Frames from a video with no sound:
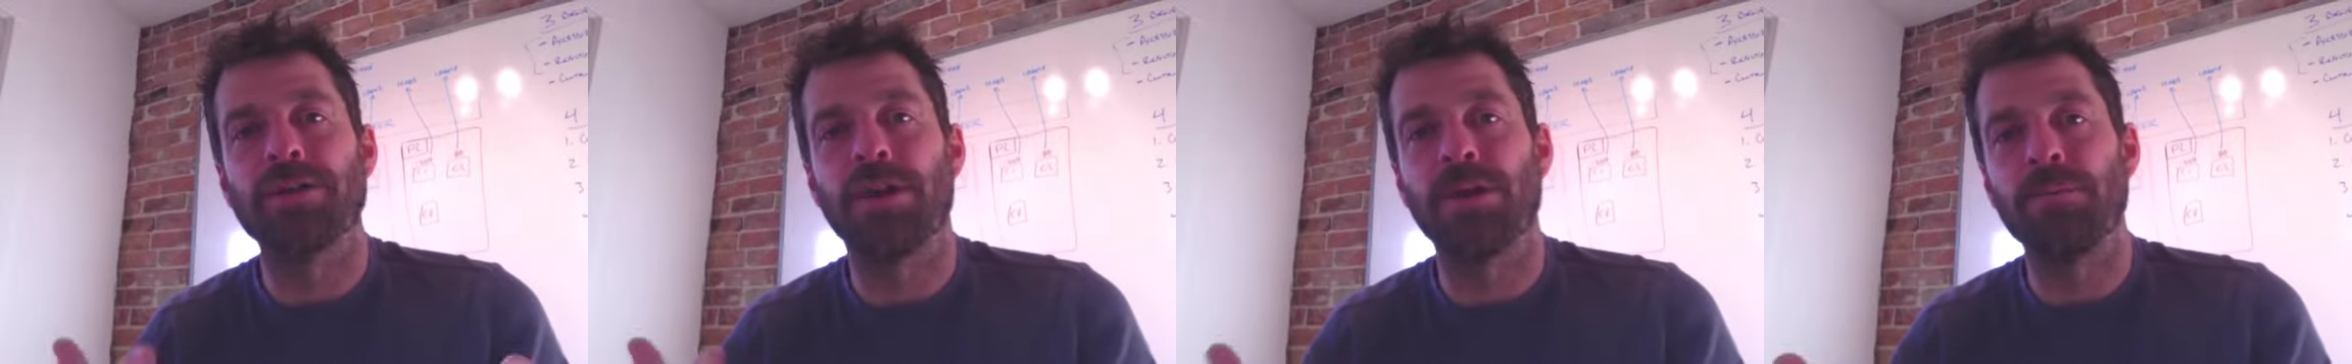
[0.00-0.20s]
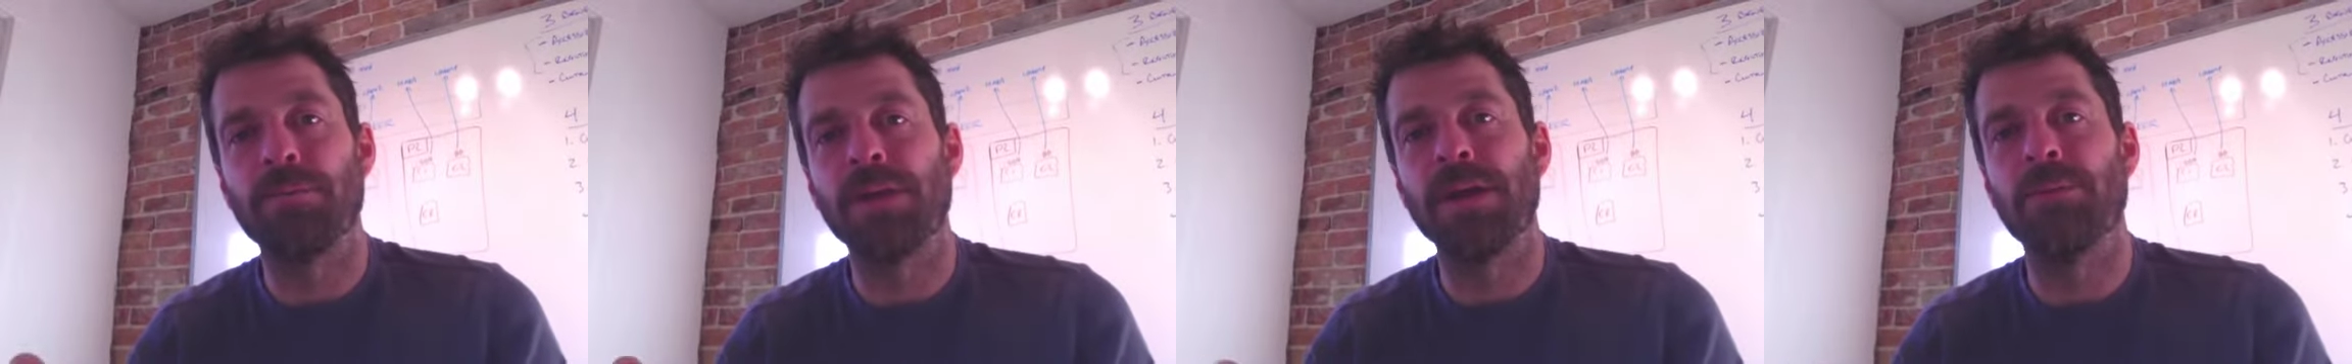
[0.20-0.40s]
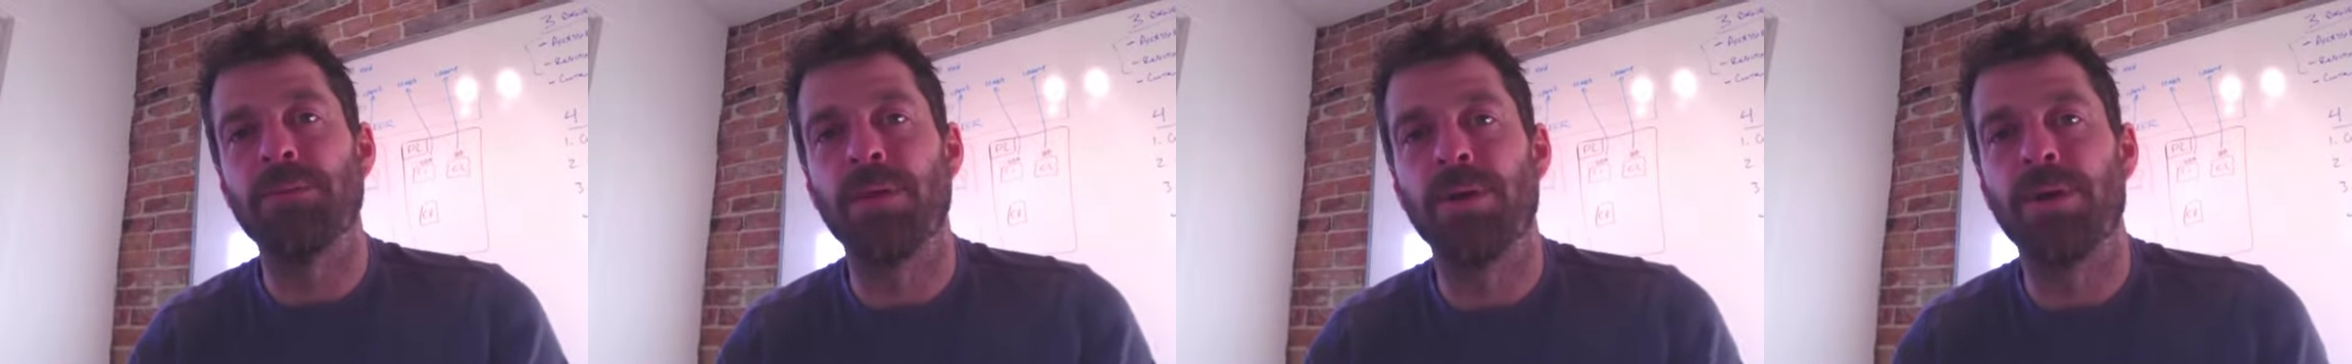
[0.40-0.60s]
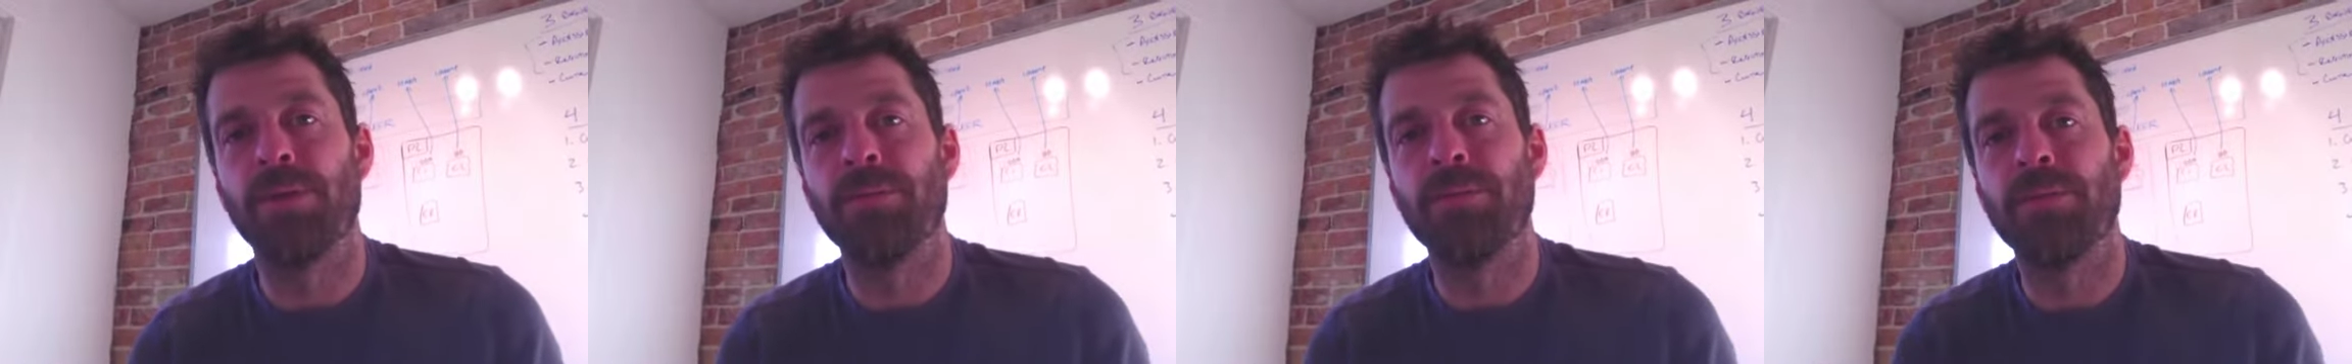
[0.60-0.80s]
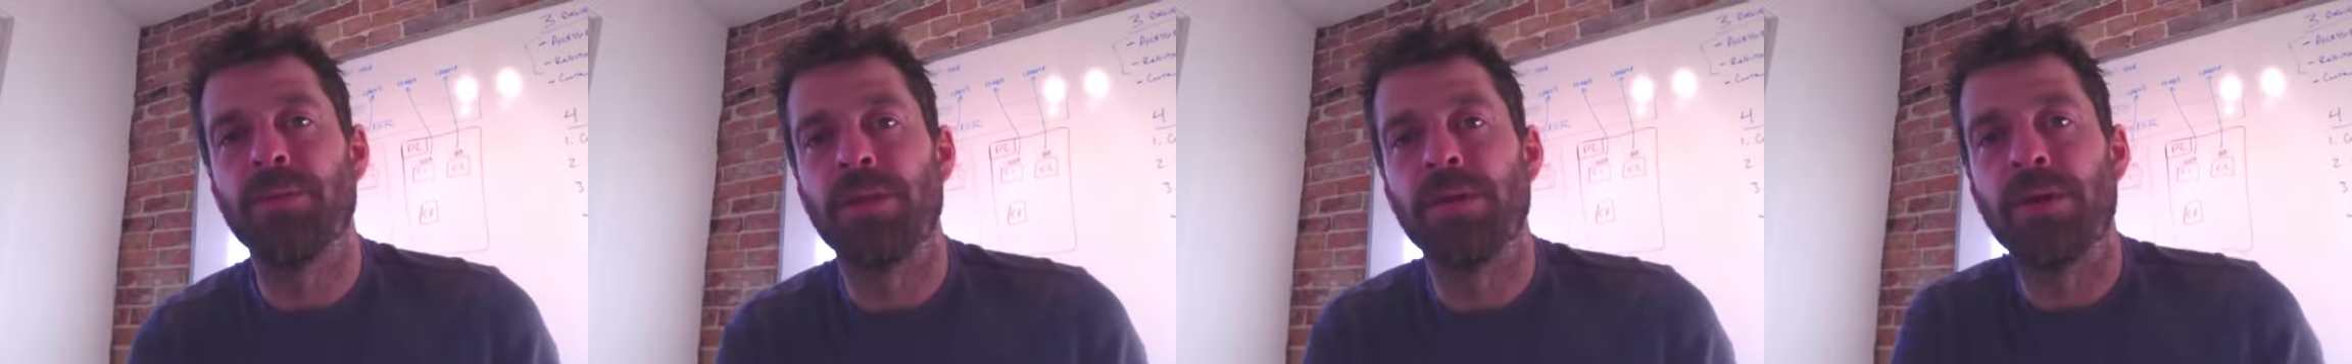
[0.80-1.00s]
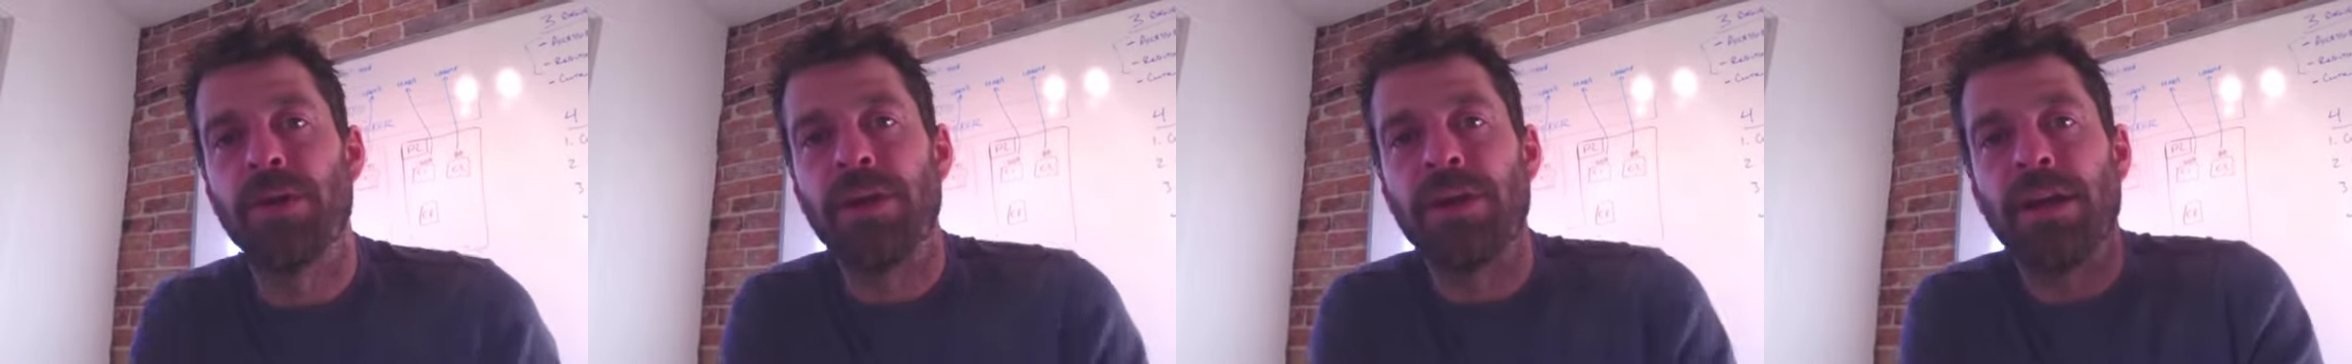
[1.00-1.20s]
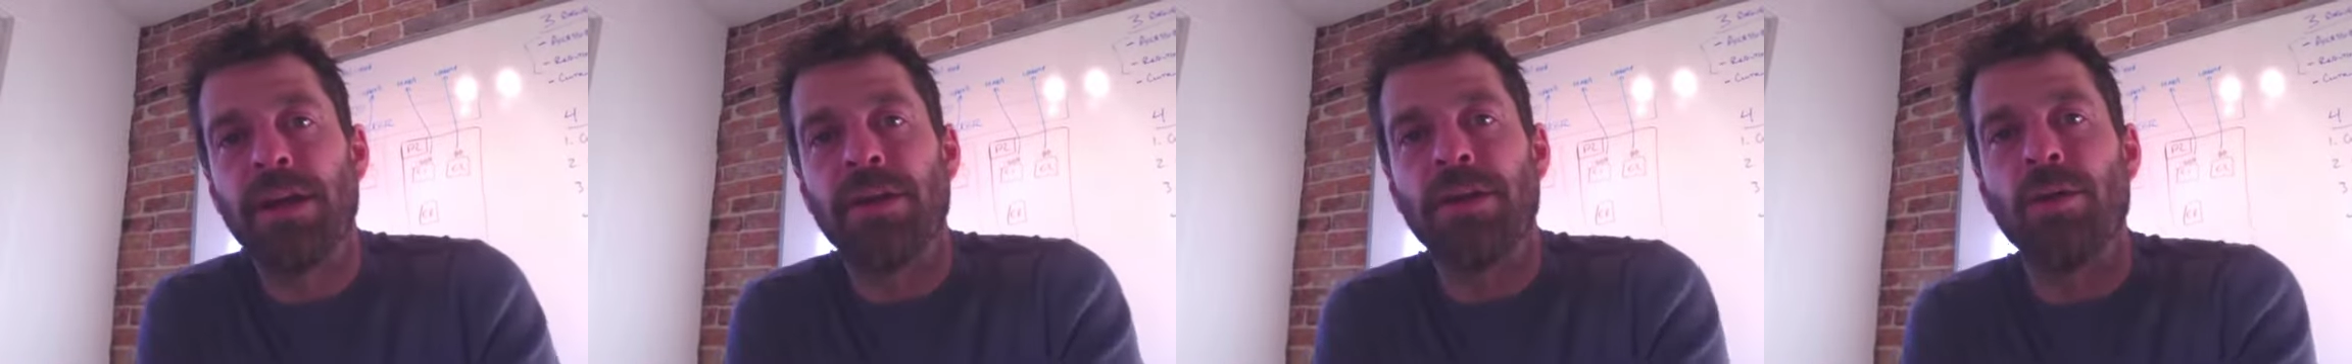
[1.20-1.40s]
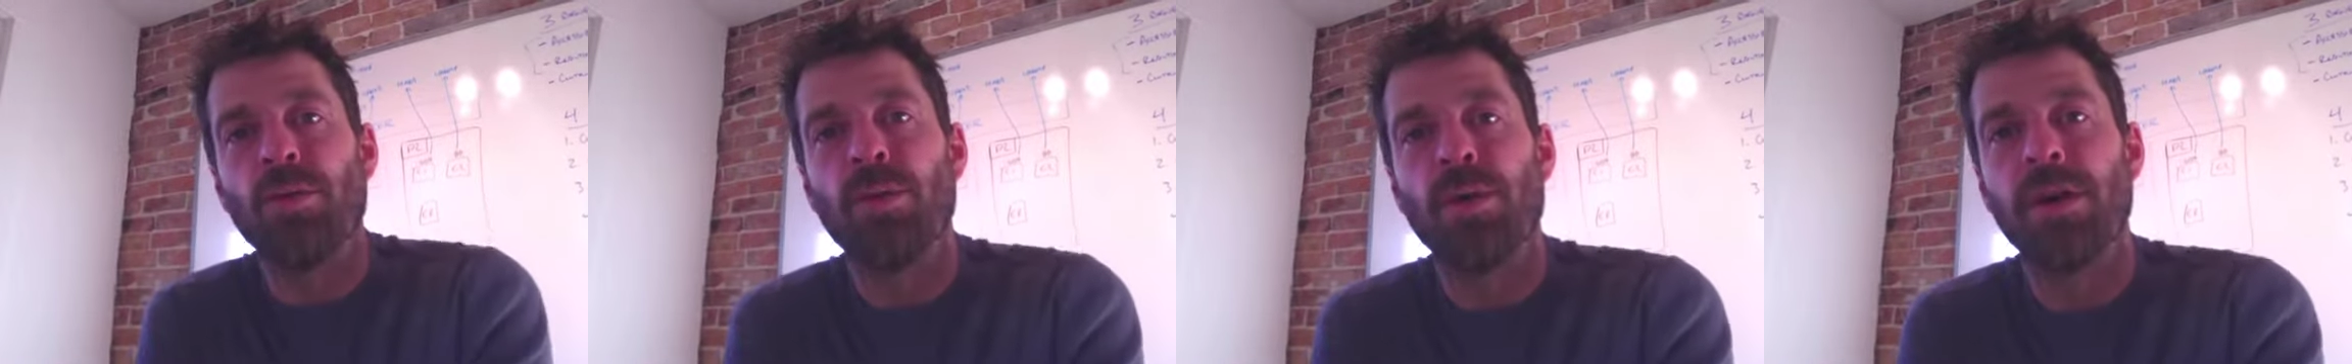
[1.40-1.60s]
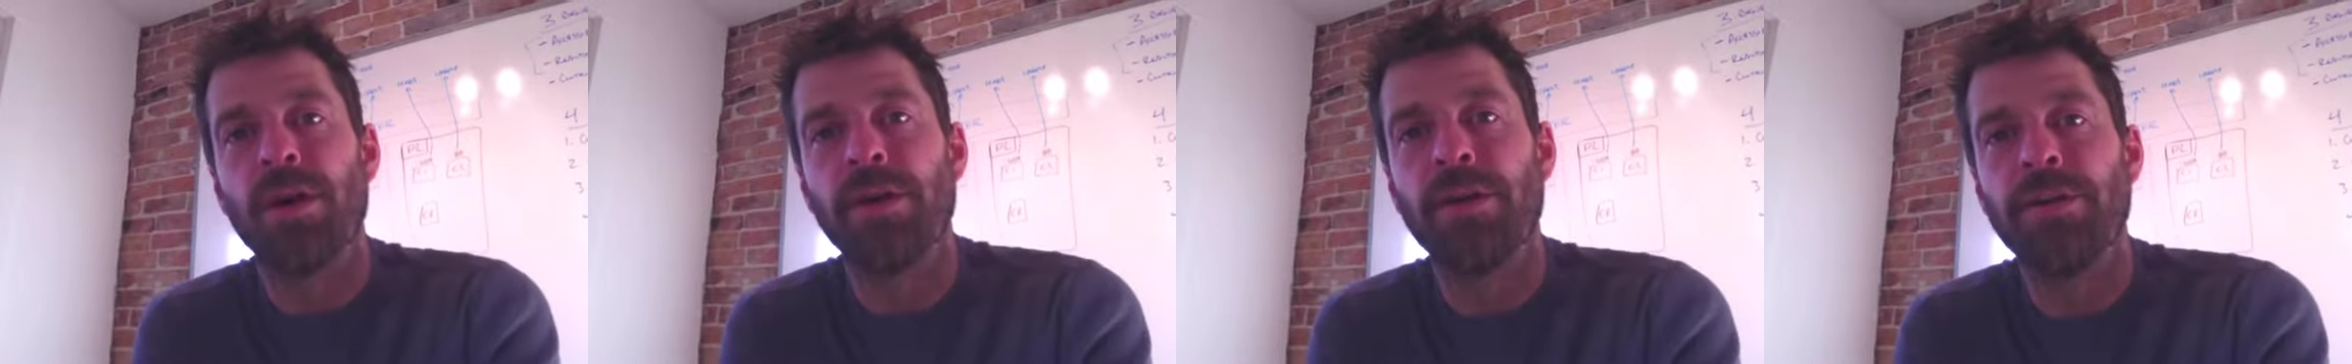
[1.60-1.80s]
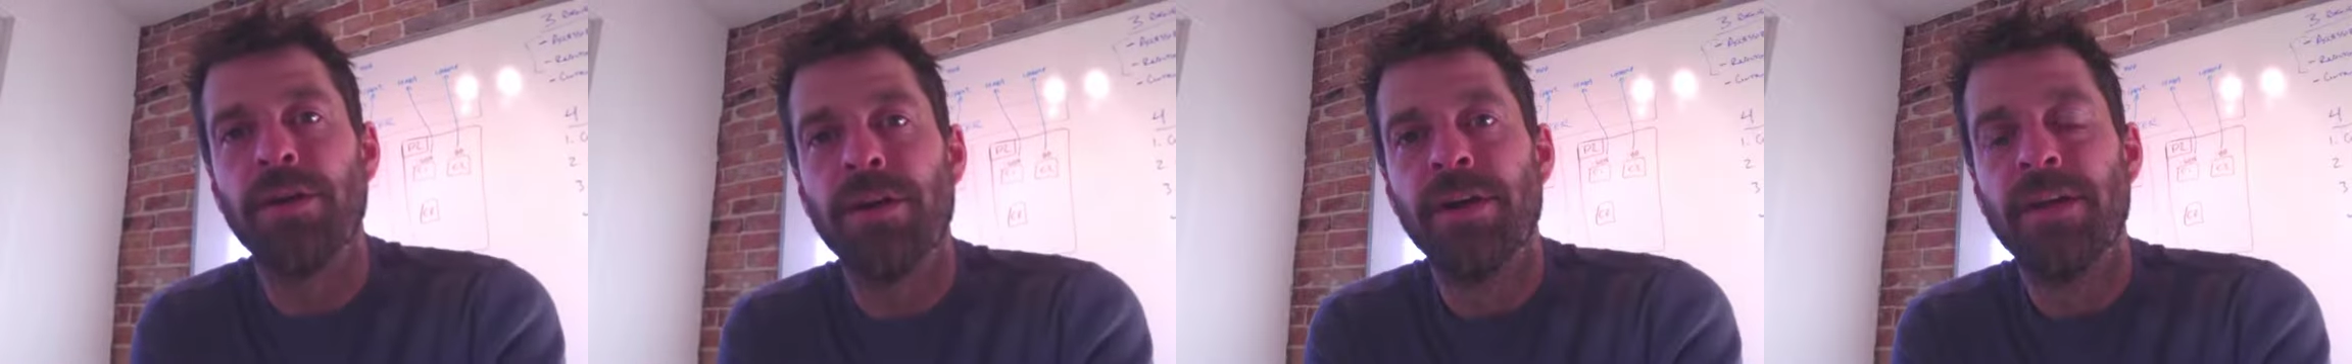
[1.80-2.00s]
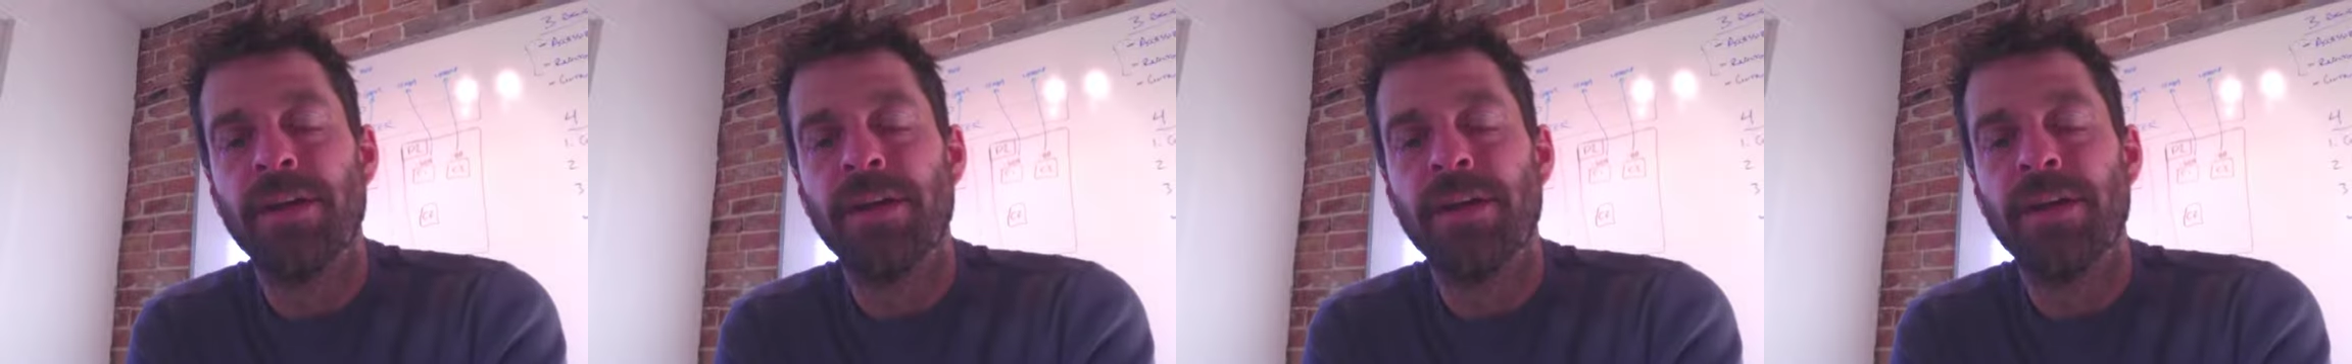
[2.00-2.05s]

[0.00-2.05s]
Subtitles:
on people in the world.